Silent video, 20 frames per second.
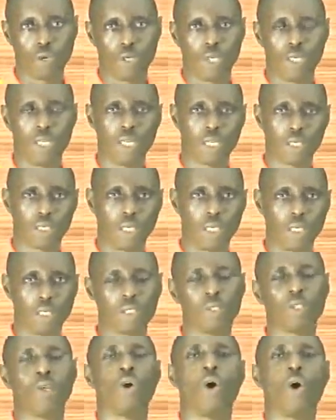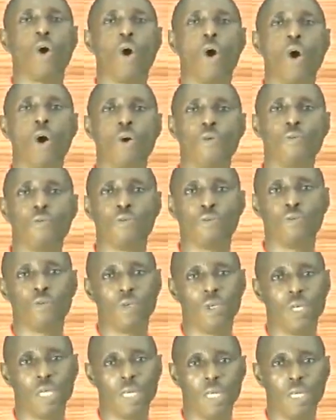the dictates of
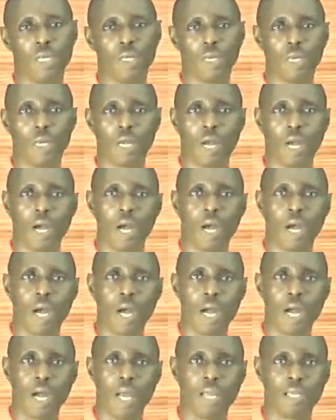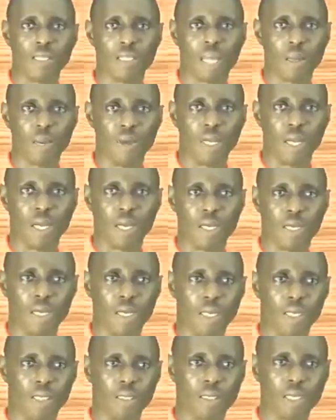the examiner
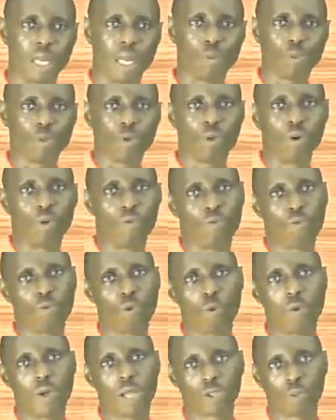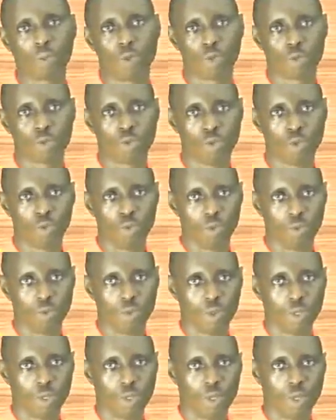in terms of what we are supposed to do.
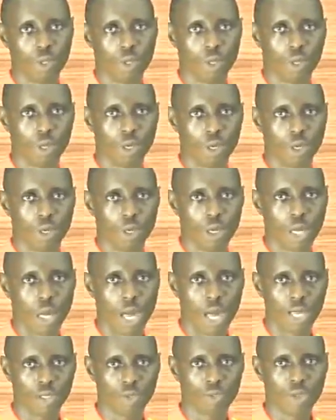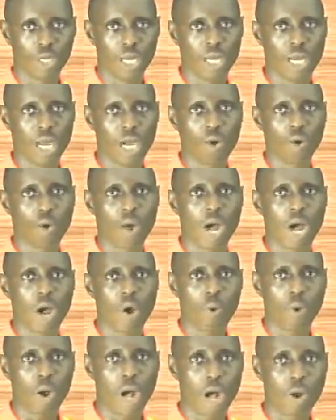And today now,
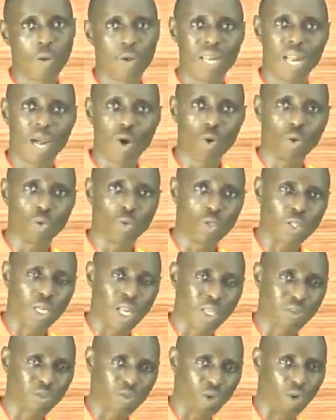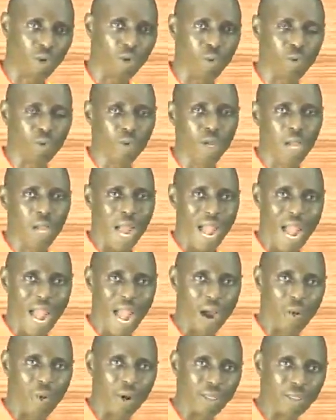how are we now going to transform
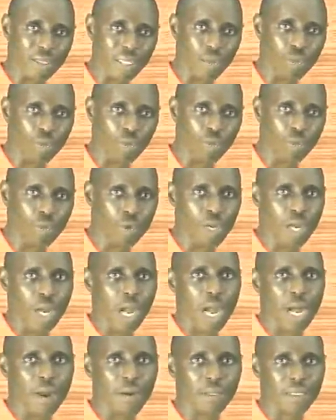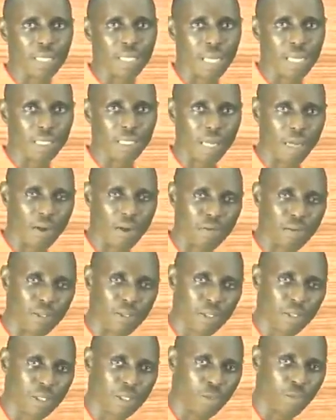our table, our
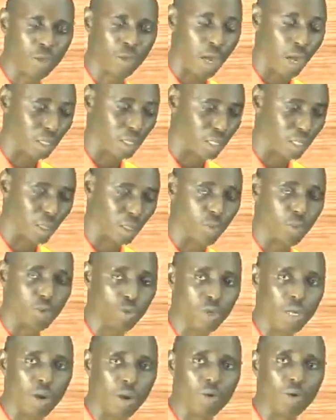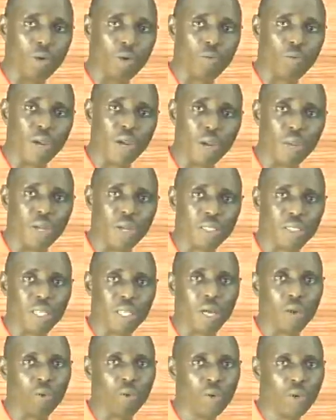physics table, and our table that we of measurement
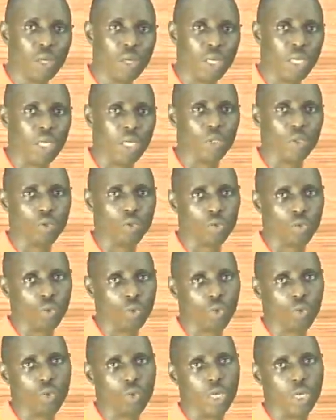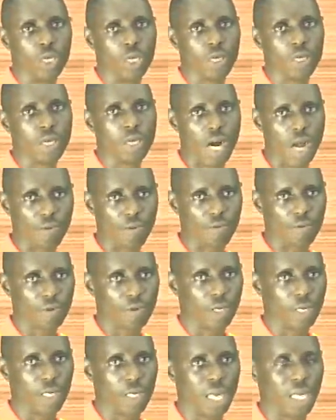now into a graph?
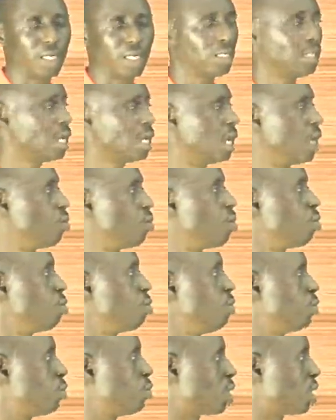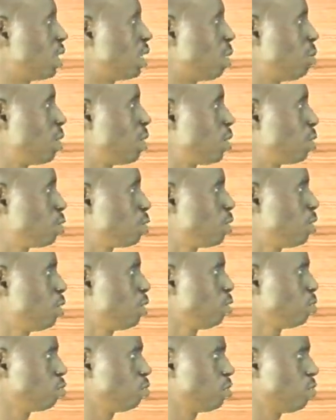That's exactly what we'll be talking about
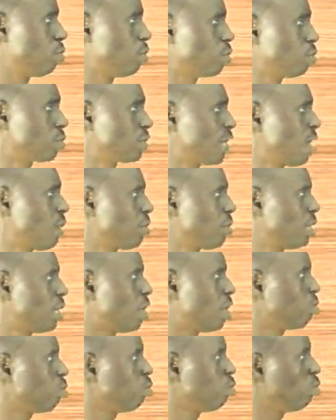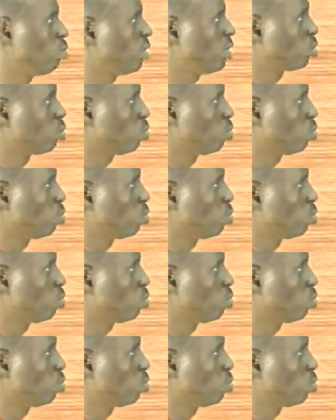today. But to start with now, you need